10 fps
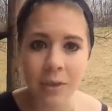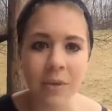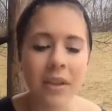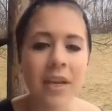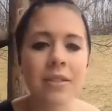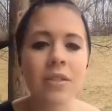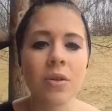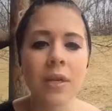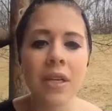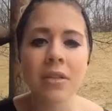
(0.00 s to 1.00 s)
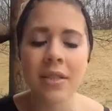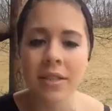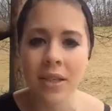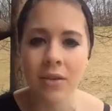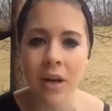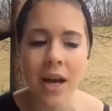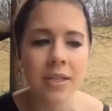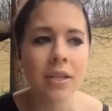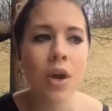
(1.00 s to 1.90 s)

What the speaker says: with things. And so here's the deal, guys.